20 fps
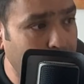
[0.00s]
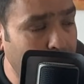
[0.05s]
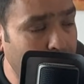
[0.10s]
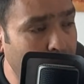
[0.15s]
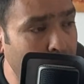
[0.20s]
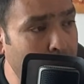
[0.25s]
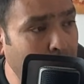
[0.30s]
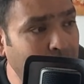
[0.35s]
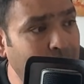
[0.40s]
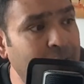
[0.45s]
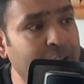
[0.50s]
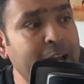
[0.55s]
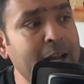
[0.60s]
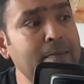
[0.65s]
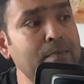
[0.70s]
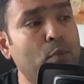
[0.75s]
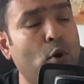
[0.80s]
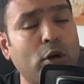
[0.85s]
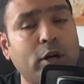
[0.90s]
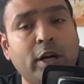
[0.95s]
But very
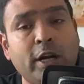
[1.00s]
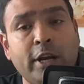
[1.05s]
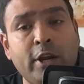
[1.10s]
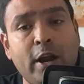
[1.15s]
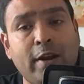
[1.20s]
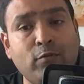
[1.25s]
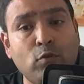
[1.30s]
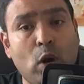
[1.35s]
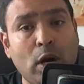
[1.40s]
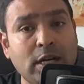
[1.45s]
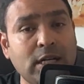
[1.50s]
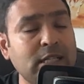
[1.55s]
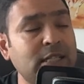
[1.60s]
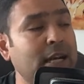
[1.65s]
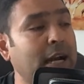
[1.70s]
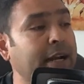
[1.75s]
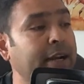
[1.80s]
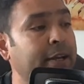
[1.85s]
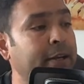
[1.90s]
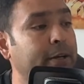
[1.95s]
importantly, you have to
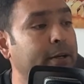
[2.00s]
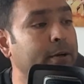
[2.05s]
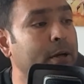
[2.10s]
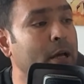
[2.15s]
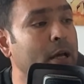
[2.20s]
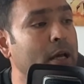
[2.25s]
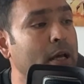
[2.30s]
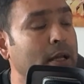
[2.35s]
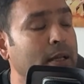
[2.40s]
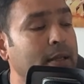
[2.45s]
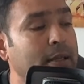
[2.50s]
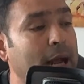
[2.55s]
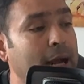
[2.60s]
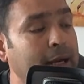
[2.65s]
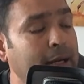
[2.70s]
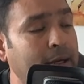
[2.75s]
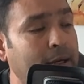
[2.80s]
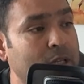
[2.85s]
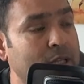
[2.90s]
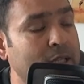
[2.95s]
understand here
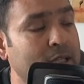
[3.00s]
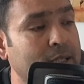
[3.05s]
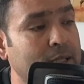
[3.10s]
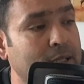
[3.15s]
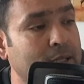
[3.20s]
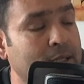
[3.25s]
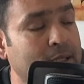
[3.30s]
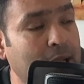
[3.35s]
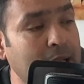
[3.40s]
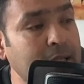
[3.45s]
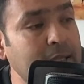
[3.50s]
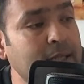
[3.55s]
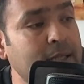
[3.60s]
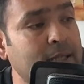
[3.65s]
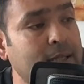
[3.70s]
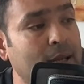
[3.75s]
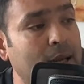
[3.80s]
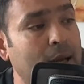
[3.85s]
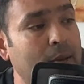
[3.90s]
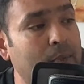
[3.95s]
that
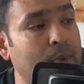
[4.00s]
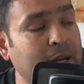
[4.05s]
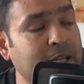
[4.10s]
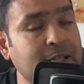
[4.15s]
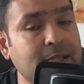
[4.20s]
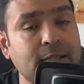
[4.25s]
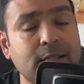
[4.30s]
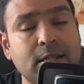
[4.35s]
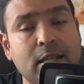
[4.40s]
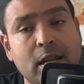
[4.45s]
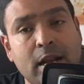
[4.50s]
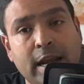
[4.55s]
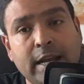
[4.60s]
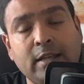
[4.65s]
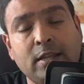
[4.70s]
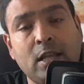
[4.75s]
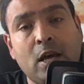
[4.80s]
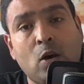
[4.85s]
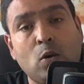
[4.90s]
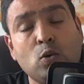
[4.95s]
Sun's presence in the
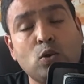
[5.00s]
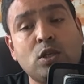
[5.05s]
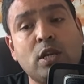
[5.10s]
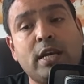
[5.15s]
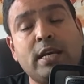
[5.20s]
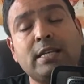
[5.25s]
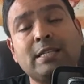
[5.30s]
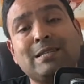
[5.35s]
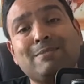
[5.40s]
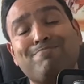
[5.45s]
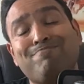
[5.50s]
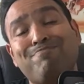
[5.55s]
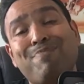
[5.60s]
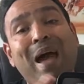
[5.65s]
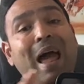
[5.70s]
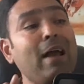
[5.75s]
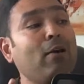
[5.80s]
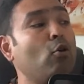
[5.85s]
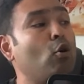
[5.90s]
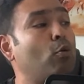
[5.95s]
ninth house is
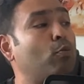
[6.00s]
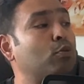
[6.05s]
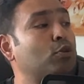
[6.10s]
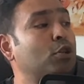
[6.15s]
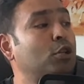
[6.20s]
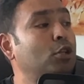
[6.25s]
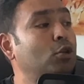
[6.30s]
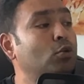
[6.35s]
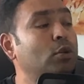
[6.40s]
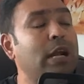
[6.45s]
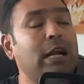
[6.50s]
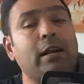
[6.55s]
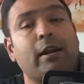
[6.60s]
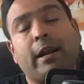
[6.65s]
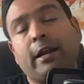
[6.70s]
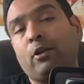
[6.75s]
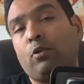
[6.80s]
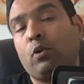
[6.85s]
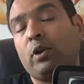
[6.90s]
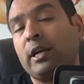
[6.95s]
bang opposite to that
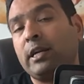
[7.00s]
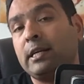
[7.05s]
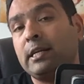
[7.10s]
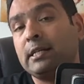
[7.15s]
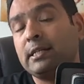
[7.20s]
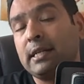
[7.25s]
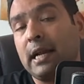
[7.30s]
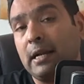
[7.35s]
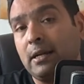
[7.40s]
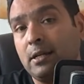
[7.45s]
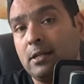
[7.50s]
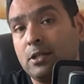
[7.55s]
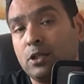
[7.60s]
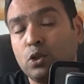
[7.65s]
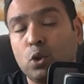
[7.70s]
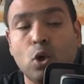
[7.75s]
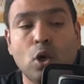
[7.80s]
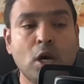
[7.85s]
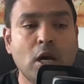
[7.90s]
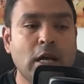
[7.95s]
retrograded Saturn.
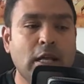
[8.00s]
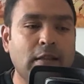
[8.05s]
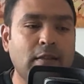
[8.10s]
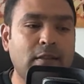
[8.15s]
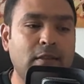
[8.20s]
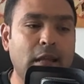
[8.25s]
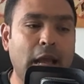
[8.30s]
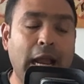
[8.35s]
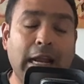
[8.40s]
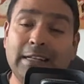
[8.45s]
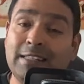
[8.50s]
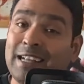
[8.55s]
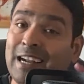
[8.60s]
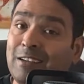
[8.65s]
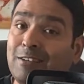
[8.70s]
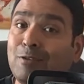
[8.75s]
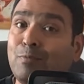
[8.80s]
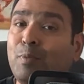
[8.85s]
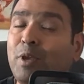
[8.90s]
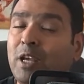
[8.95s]
So, and
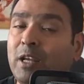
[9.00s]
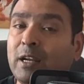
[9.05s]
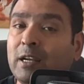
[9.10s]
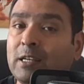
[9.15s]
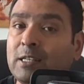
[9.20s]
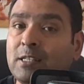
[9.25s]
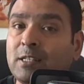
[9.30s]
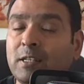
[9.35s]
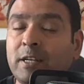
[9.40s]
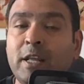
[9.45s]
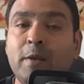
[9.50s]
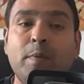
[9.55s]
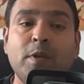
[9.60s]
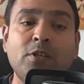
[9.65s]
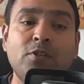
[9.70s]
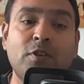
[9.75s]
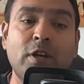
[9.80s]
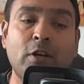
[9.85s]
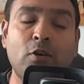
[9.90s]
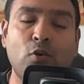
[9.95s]
Saturn being in its
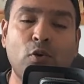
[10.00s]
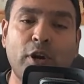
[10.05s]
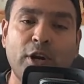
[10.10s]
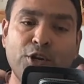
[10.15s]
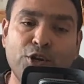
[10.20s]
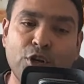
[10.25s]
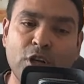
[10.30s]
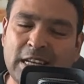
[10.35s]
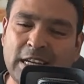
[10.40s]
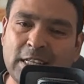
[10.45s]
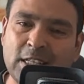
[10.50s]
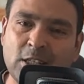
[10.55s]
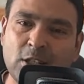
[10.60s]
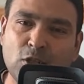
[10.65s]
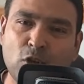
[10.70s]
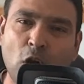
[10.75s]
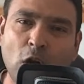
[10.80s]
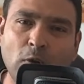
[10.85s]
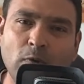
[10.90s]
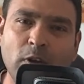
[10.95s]
deepest retrogression, it's
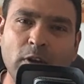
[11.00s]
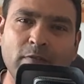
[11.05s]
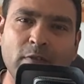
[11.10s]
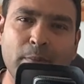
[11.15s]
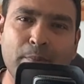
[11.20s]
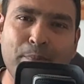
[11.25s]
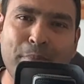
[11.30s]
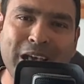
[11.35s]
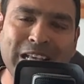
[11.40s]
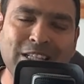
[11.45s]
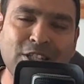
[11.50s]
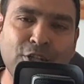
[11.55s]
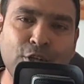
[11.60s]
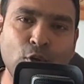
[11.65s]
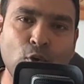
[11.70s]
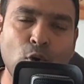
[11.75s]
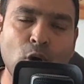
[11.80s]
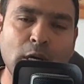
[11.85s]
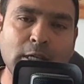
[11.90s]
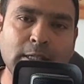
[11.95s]
not one of the best
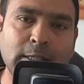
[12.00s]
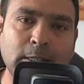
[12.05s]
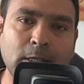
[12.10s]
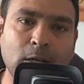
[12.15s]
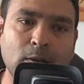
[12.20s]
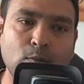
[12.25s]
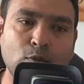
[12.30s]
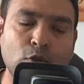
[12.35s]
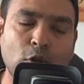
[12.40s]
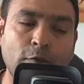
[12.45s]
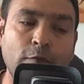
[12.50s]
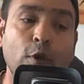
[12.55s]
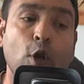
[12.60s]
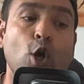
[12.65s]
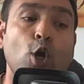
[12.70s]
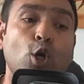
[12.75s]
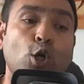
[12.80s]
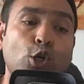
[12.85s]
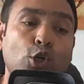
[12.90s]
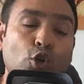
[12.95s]
yogas in terms of
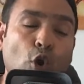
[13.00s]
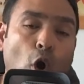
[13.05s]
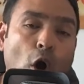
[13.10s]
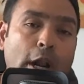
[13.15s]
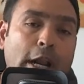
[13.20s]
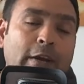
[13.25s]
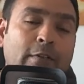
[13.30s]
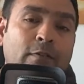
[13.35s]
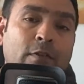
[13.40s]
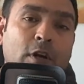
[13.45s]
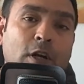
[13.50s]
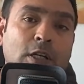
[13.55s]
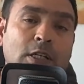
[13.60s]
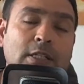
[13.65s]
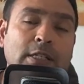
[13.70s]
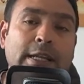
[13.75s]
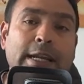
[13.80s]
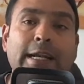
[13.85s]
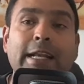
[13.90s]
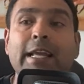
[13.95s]
your efforts
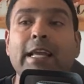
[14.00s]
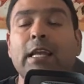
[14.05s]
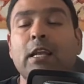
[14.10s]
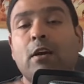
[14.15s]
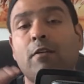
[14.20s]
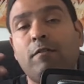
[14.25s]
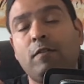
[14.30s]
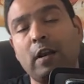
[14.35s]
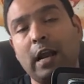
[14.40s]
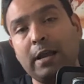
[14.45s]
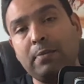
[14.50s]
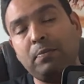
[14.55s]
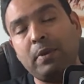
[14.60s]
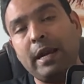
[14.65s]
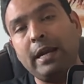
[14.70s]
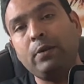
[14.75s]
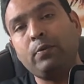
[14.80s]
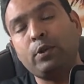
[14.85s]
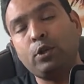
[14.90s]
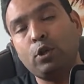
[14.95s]
getting enough limelight with